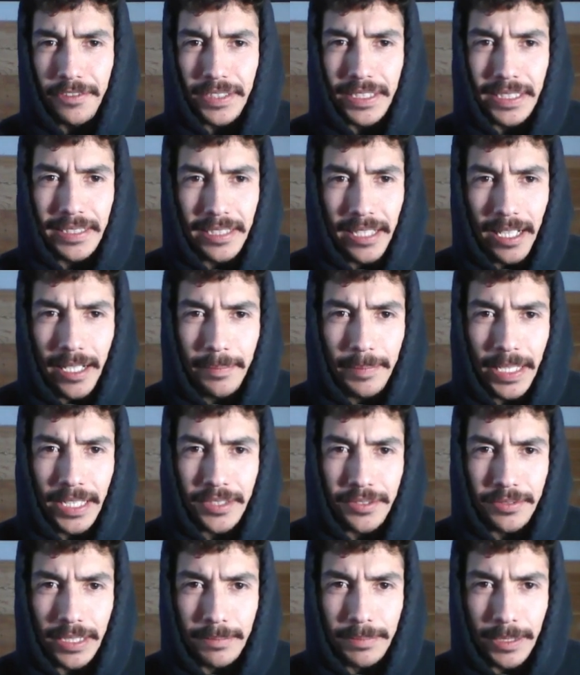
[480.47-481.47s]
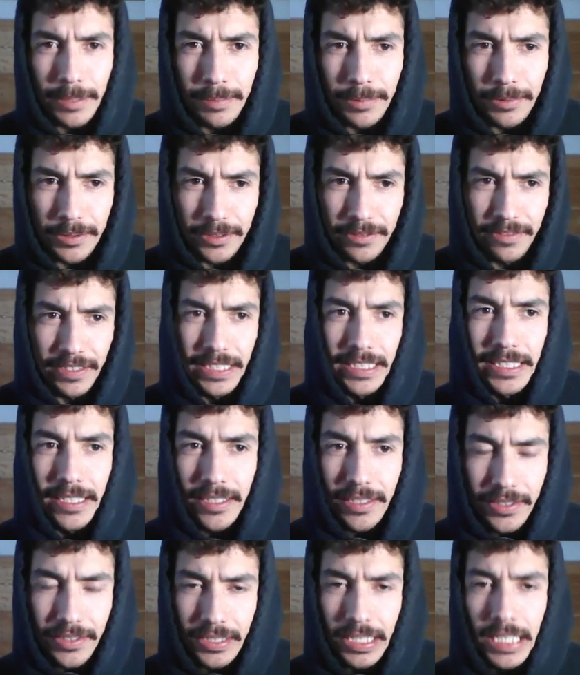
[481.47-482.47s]
the top as Red Purple Luffy
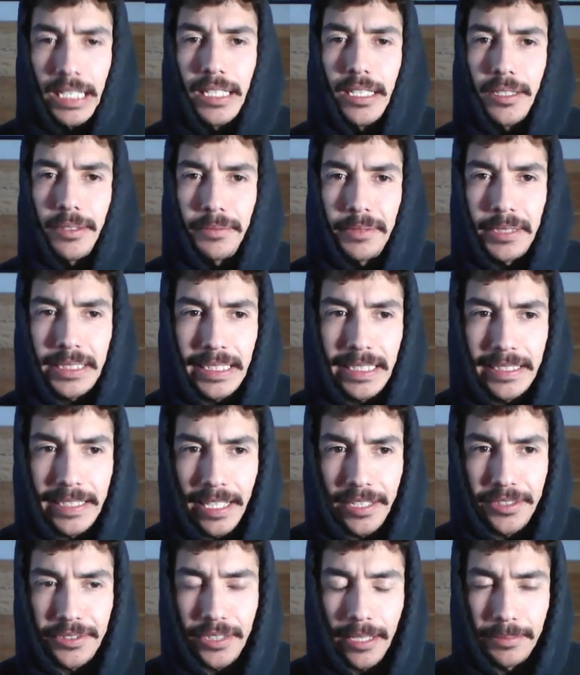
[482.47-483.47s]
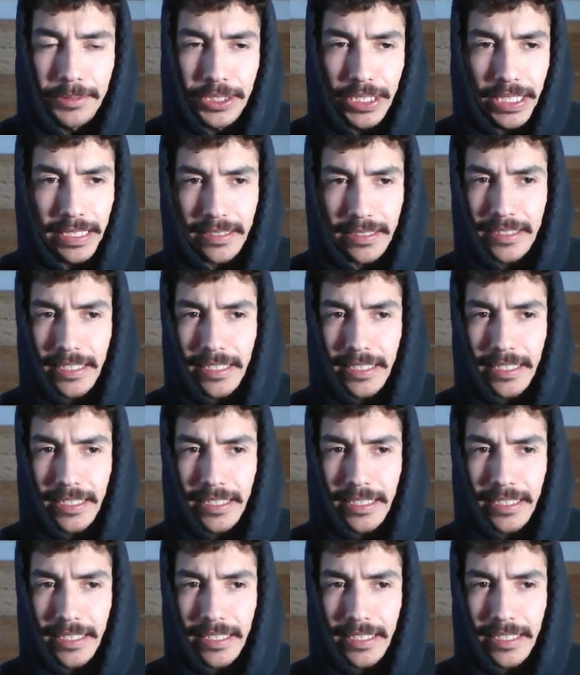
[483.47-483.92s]
does with the 10-drop Shanks.